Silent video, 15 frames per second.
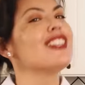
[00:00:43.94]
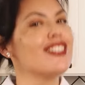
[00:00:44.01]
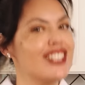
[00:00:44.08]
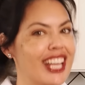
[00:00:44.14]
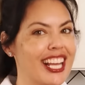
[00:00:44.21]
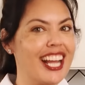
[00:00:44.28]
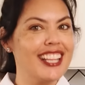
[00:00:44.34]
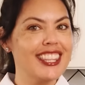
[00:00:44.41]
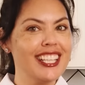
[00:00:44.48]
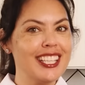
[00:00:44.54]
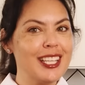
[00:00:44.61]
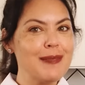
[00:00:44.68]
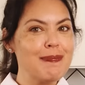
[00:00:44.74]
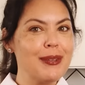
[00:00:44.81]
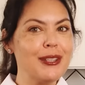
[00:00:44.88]
So check out the
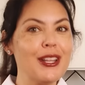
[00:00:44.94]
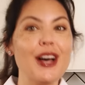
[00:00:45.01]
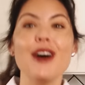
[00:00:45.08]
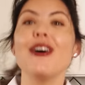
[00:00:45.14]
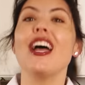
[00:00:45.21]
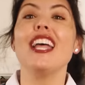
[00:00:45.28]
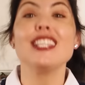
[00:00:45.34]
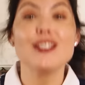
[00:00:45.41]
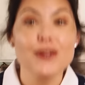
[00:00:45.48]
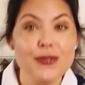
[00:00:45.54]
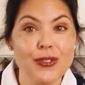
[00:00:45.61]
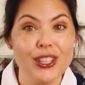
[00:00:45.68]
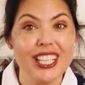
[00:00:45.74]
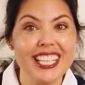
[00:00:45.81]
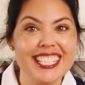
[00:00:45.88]
link below. It's
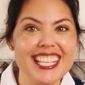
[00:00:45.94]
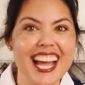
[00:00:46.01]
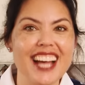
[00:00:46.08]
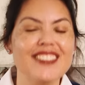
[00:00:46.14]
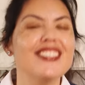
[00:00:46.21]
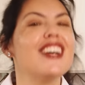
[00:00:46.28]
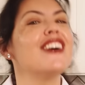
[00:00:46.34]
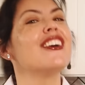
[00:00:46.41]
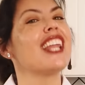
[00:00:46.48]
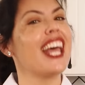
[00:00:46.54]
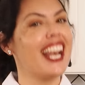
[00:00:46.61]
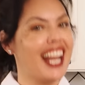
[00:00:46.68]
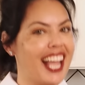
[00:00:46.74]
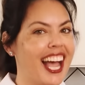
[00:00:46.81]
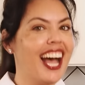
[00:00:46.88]
free to download
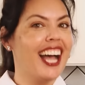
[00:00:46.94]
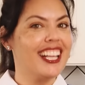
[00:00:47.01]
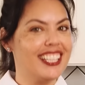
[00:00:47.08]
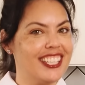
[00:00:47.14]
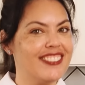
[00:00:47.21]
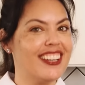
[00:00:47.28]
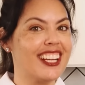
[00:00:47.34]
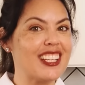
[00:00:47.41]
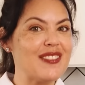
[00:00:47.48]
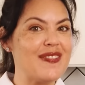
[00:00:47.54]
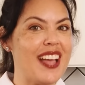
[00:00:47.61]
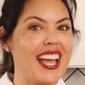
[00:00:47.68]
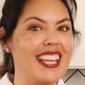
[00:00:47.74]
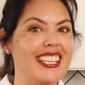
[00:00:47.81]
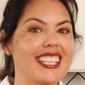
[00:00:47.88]
and I highly
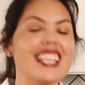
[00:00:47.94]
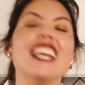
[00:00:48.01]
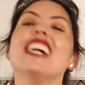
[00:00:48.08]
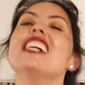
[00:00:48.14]
recommend.